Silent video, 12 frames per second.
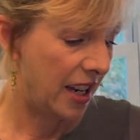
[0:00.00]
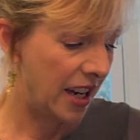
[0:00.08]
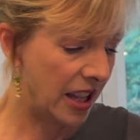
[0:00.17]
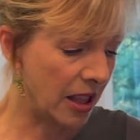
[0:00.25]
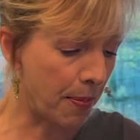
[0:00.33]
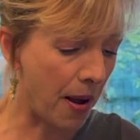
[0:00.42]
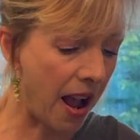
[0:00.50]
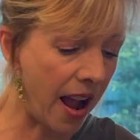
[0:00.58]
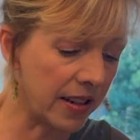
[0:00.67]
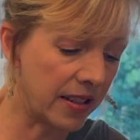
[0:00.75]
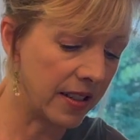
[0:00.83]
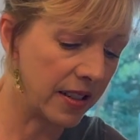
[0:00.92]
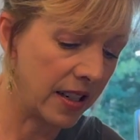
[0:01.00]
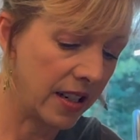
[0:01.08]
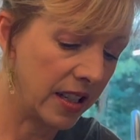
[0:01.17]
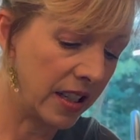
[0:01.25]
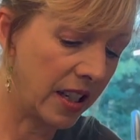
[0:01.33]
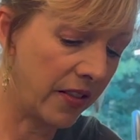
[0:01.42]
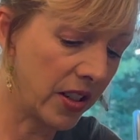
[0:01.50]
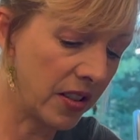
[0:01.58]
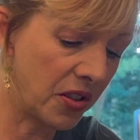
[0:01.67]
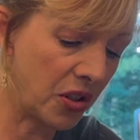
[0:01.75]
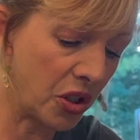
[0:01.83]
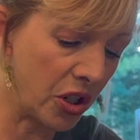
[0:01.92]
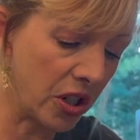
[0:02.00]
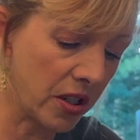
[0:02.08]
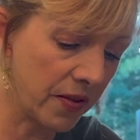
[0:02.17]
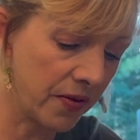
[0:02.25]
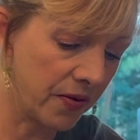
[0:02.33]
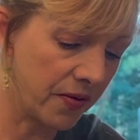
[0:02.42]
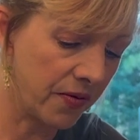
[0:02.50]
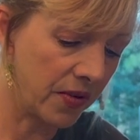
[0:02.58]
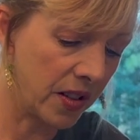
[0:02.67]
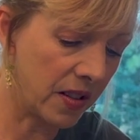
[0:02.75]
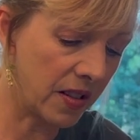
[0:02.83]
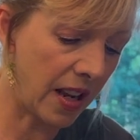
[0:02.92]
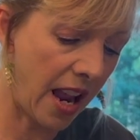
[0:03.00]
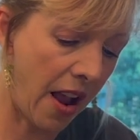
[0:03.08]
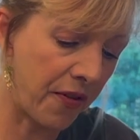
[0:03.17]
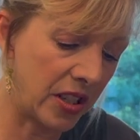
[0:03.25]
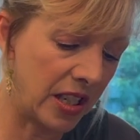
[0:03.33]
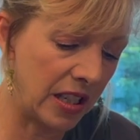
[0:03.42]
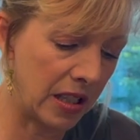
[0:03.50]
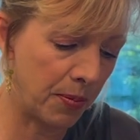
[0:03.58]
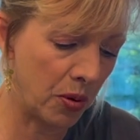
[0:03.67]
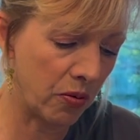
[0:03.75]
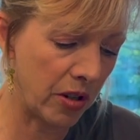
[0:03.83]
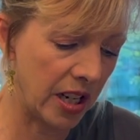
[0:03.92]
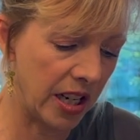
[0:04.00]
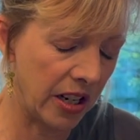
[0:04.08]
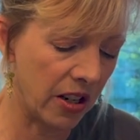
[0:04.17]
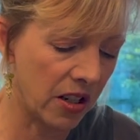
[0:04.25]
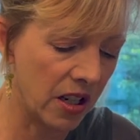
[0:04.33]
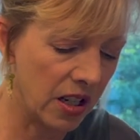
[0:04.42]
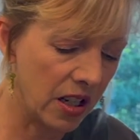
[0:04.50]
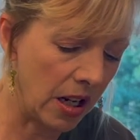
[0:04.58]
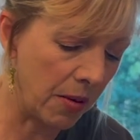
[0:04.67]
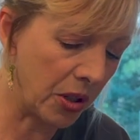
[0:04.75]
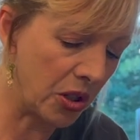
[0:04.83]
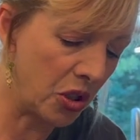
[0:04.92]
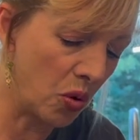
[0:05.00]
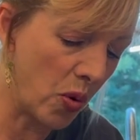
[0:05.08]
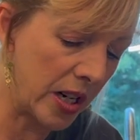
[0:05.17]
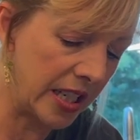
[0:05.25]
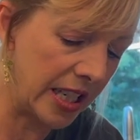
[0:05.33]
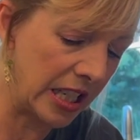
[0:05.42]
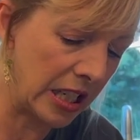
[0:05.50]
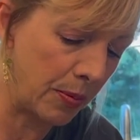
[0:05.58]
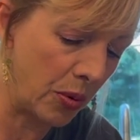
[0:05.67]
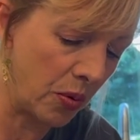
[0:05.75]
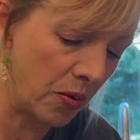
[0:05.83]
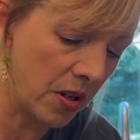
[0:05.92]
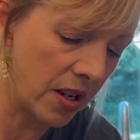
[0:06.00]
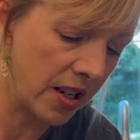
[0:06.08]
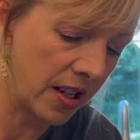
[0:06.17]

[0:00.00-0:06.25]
in the pot. Give it a stir. This is a half a teaspoon right here. I'm gonna do one teaspoon